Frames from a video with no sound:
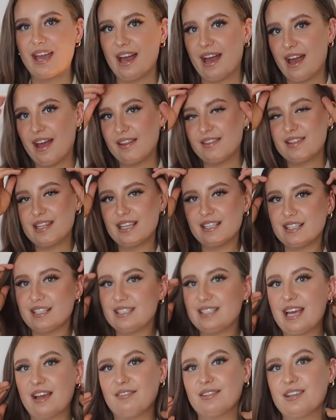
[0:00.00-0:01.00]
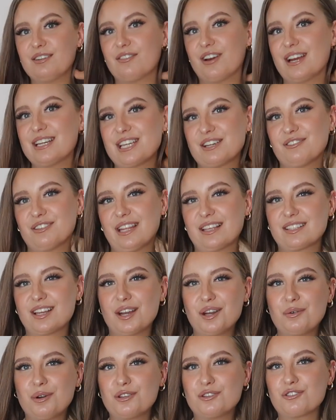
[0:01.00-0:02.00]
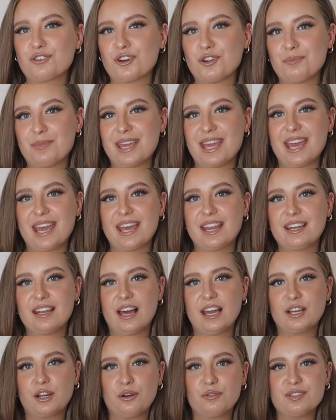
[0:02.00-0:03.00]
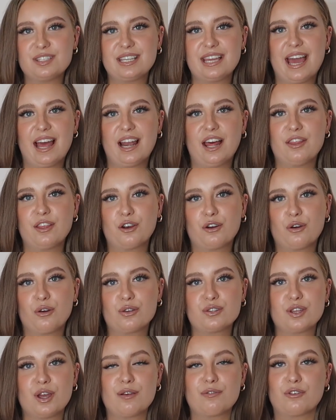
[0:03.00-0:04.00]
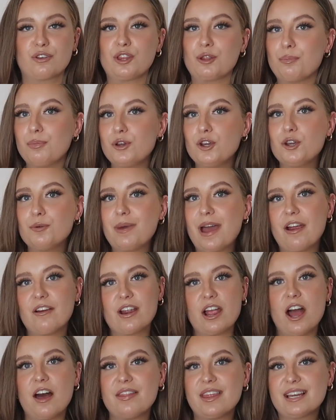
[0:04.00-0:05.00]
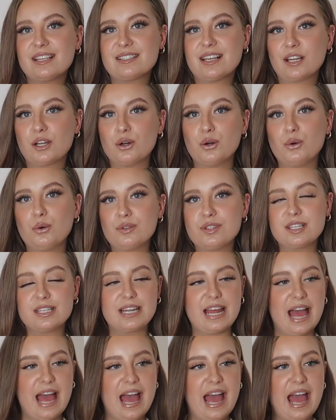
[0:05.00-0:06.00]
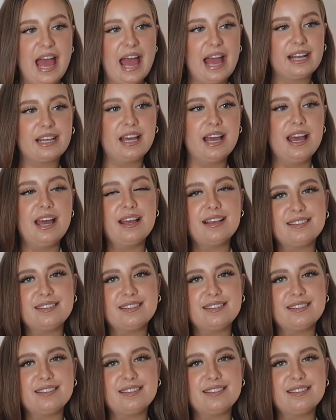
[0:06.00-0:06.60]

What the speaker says: Yeah, this is definitely very different. That's kind of what drew me in. Like, obviously, yeah, like the crossover on the boob area. Then it's like halter neck.